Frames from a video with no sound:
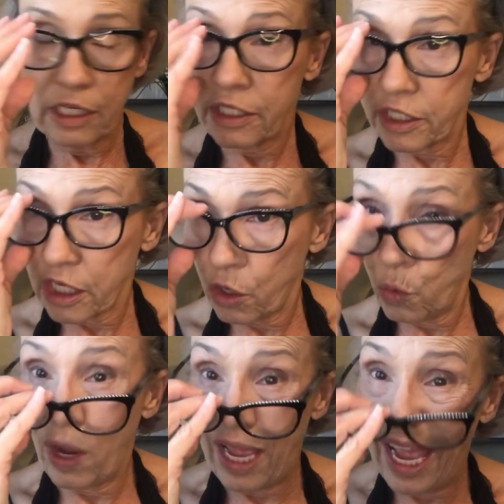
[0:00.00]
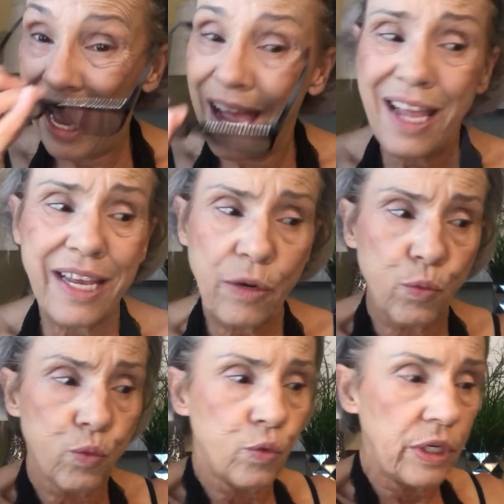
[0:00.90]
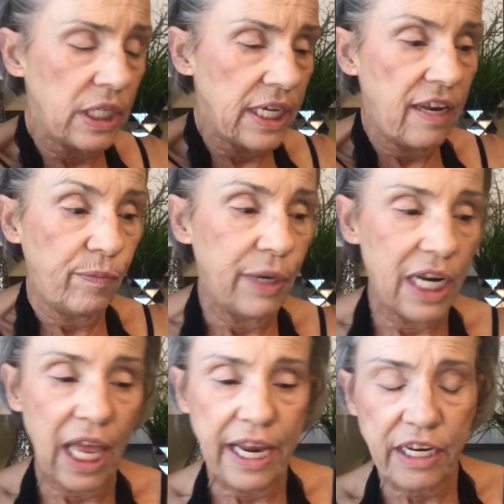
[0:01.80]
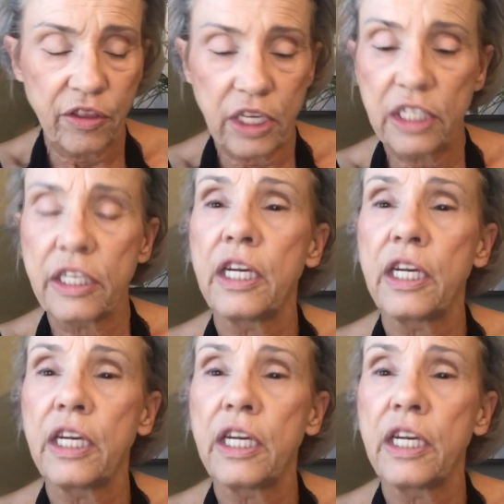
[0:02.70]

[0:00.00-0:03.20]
So I really have been liking this,